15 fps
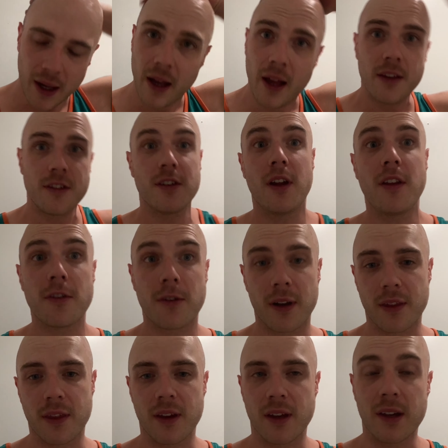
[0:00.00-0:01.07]
It's another
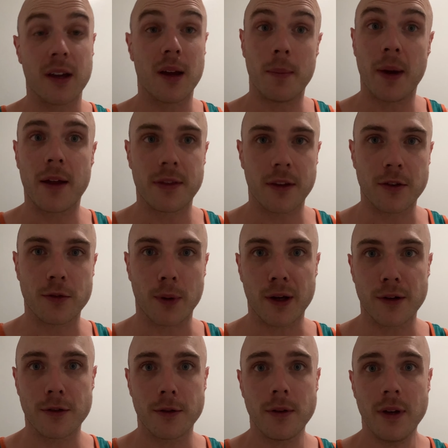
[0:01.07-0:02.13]
great thing about this
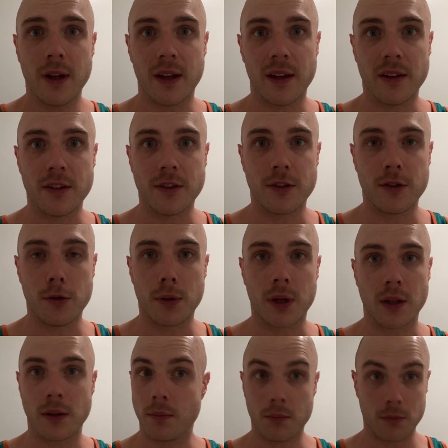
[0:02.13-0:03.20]
razor is you
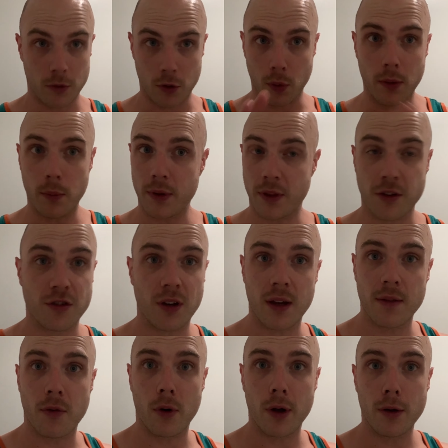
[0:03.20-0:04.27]
can do it with the
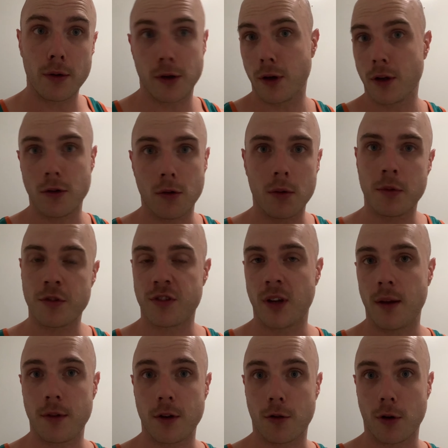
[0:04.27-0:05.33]
shave oil, you can do it with
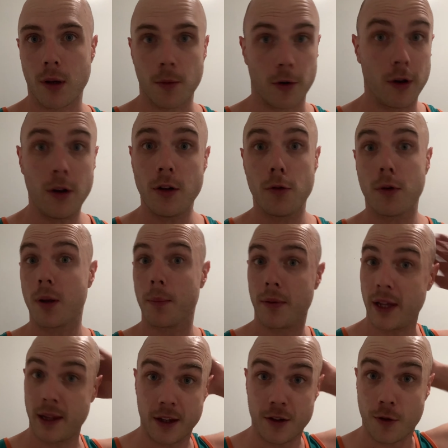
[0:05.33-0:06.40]
shaving cream, or you can do it
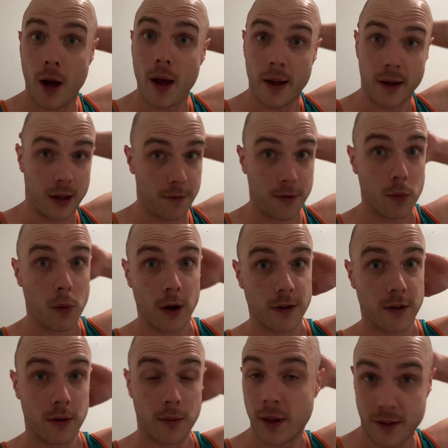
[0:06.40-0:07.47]
completely dry if you want
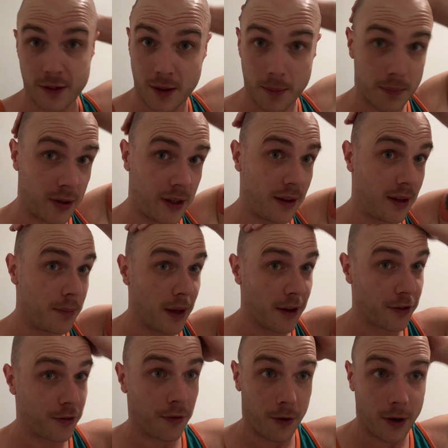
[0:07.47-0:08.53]
to. It's completely
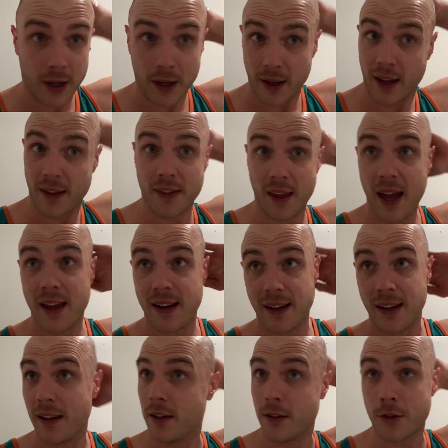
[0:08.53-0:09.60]
mess-free, and that
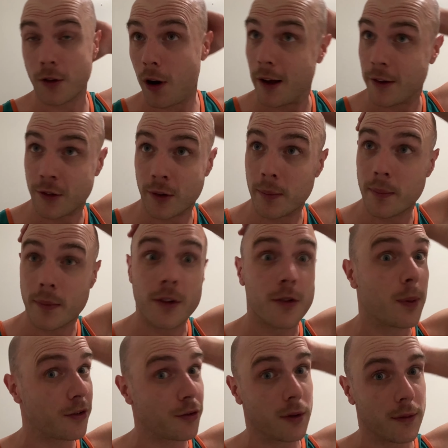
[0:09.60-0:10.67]
is awesome,
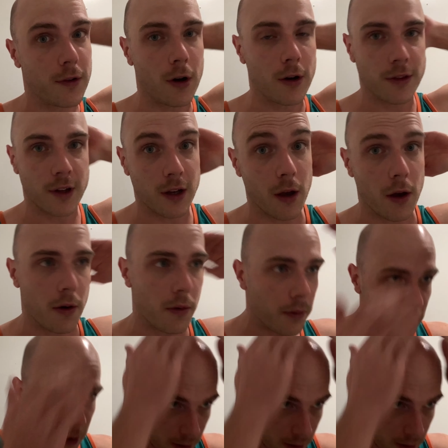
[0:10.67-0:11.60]
especially if you're on the go.